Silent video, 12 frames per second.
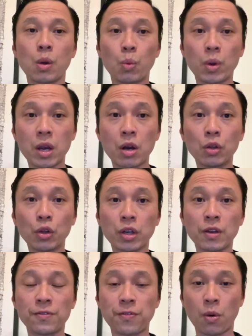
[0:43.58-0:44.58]
We are
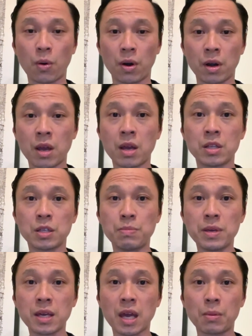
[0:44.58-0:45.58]
looking forward to
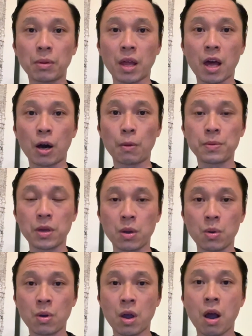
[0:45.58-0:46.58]
being able to help
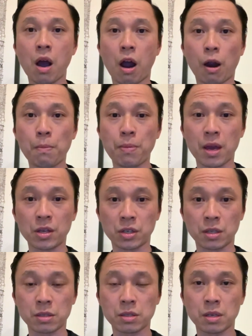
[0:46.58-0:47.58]
you, our
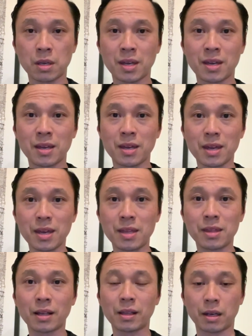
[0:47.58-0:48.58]
patients,
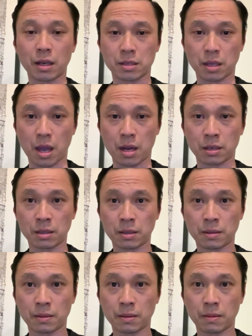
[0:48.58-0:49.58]
in the clinics again.
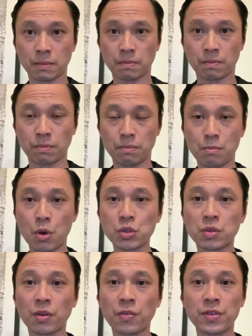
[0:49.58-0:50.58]

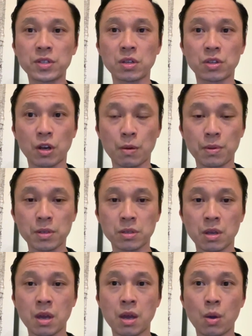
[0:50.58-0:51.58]
Most of our
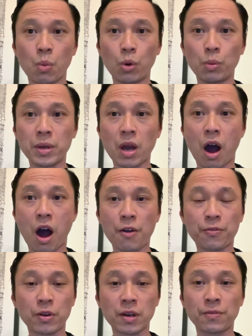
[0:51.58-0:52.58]
physiotherapists will be
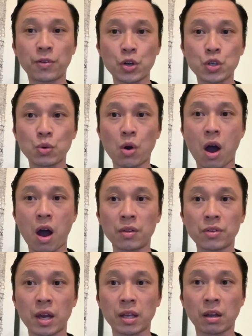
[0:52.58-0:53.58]
offering virtual
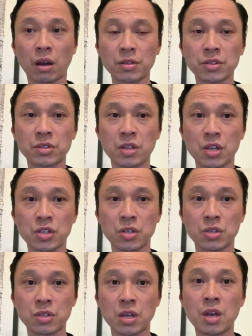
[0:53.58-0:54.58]
online
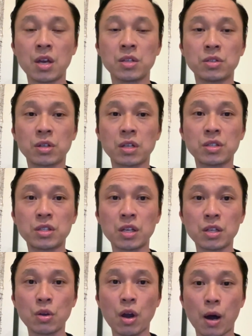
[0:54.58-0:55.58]
consultations to
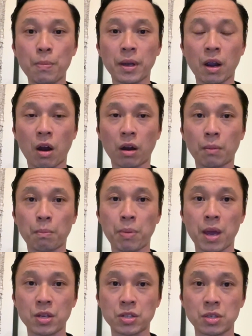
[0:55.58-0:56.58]
continue helping our
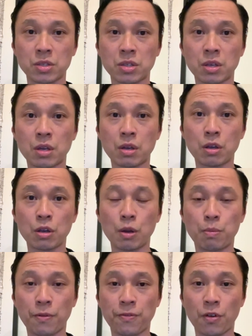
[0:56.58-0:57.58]
patients who
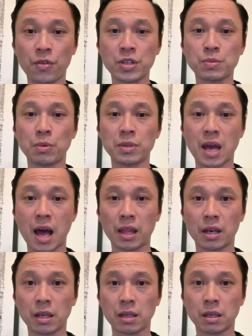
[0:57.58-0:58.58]
prefer this
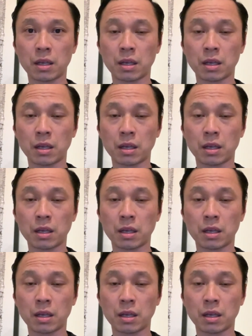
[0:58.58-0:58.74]
modality.